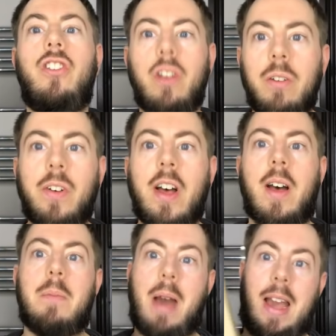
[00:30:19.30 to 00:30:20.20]

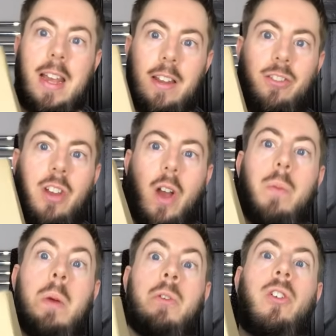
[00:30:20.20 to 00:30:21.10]
another package to
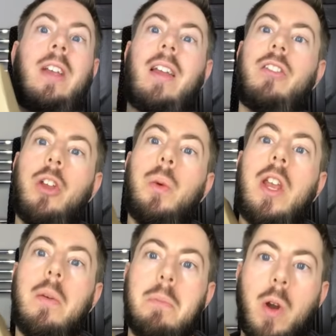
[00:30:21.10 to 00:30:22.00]
open, which I'll get to
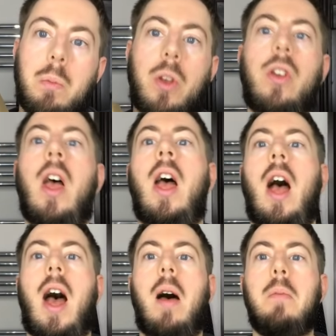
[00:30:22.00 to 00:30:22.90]
in a moment.
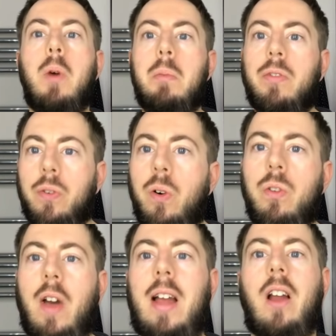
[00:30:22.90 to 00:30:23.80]
But
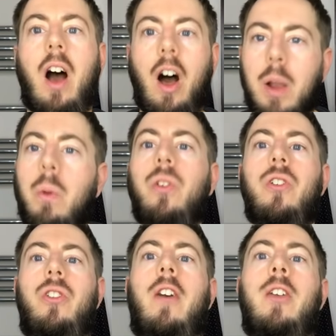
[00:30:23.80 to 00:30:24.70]
before that, I want
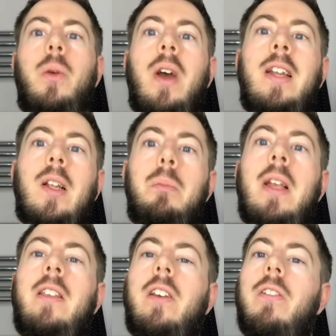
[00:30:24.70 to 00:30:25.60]
to show you a little
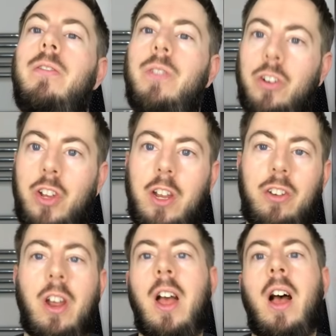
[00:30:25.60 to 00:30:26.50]
piece of
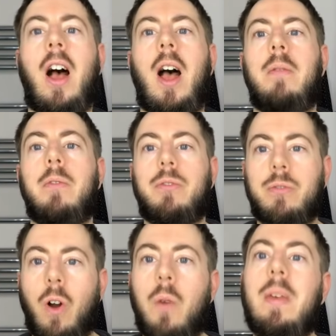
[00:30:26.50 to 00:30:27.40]
footage
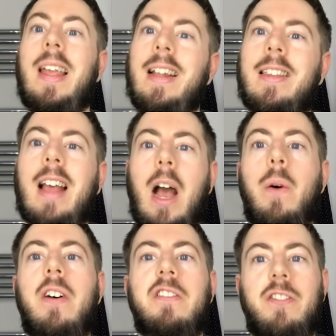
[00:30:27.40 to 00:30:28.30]
from It's
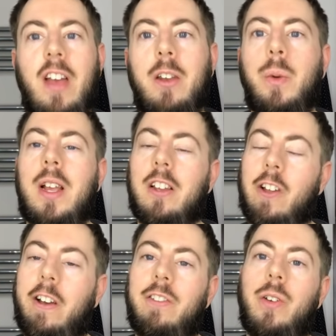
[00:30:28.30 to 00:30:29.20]
Our Fenwick
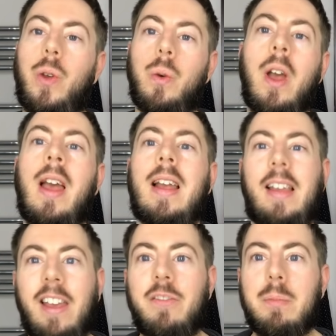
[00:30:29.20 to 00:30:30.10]
Life, who
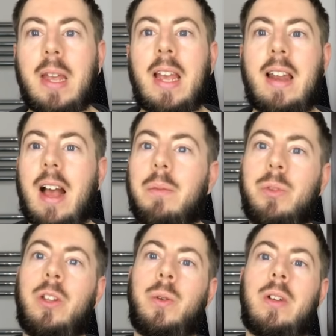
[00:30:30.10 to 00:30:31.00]
gave me an
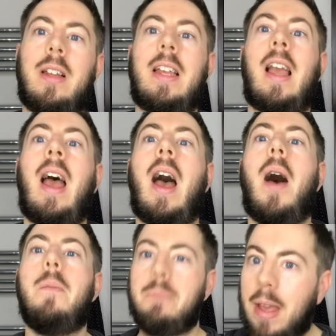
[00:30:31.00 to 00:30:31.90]
absolutely
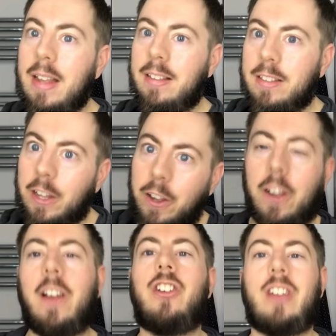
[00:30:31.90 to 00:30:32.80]

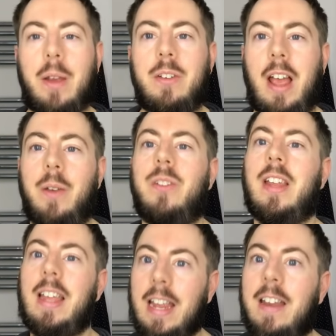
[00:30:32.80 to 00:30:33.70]
amazing shout-out
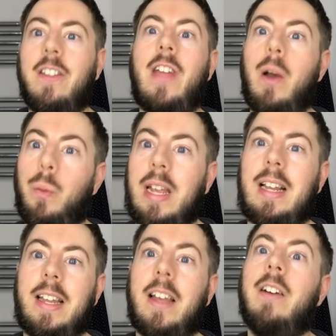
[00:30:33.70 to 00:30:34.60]
in their
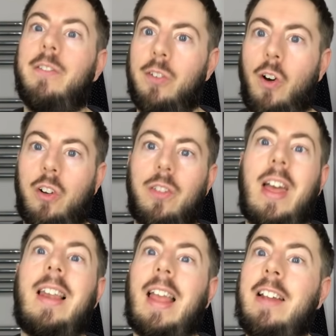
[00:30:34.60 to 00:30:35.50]
weekly vlog,
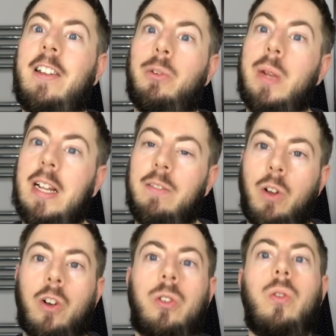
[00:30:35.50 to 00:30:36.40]
their latest weekly
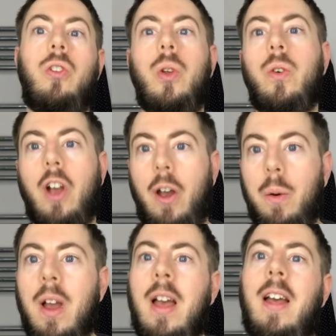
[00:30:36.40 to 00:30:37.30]
vlog. So do
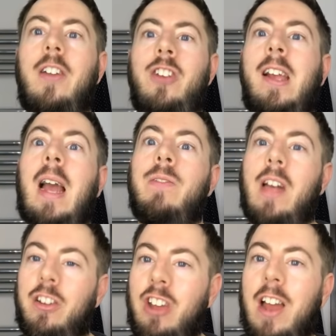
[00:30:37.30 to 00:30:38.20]
go and check out
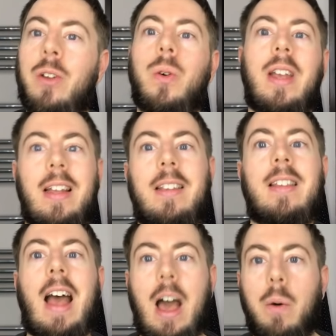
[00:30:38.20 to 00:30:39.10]
their channel,
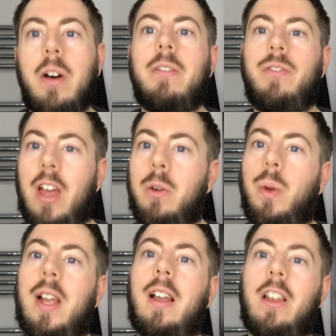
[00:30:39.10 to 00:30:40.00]
It's Our
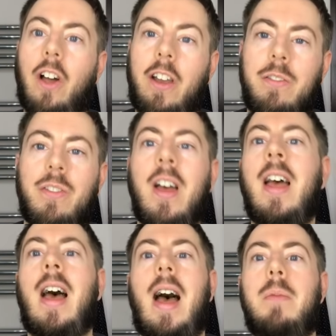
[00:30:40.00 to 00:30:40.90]
Fenwick Life,
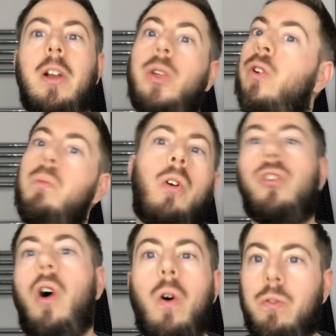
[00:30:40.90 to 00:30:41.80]
and you can
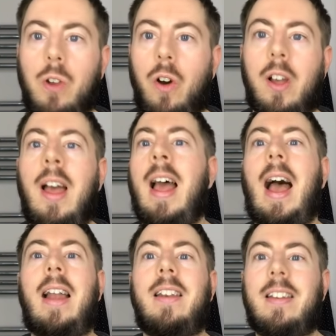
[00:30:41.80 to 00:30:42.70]
watch the whole vlog.
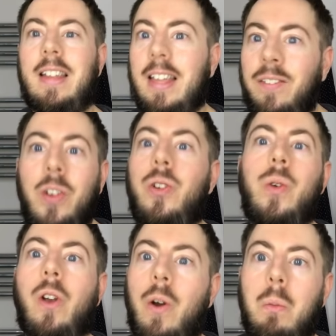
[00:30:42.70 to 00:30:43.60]
And if you
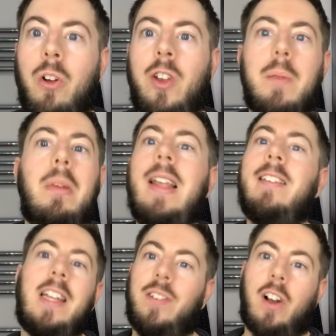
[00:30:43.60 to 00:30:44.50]
do go and watch it,
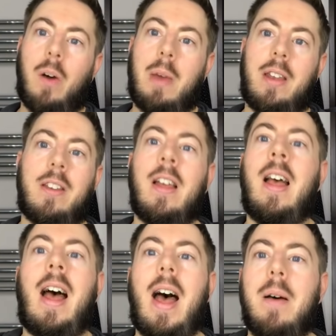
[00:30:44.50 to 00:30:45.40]
please leave a comment
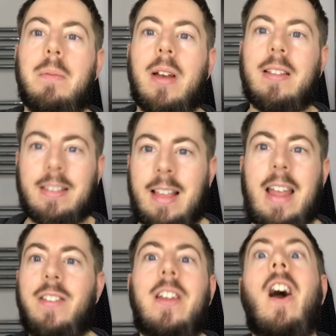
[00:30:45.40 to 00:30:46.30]
and
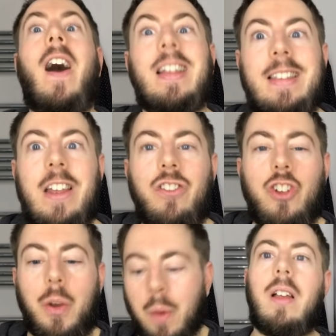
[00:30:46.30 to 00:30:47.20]
say that I
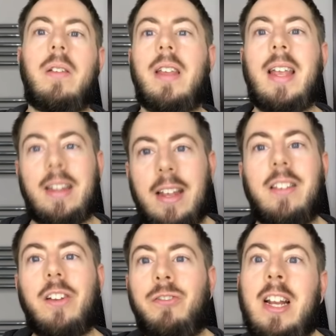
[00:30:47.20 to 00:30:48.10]
sent you. It
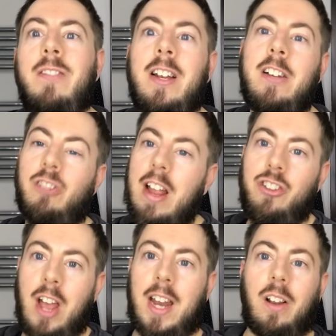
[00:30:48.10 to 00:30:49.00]
is a really, really great
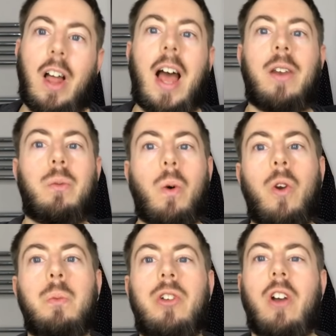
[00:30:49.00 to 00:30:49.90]
channel and
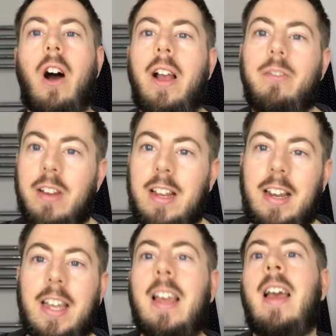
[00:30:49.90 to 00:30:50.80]
one which I
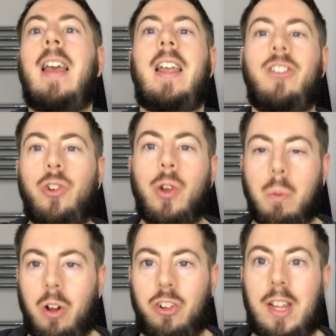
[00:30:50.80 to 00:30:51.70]
really enjoy
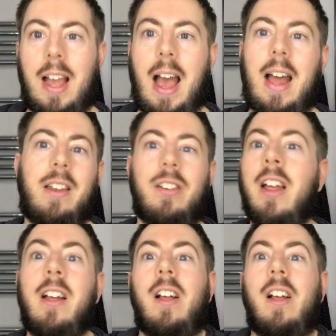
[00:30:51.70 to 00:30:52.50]
watching. And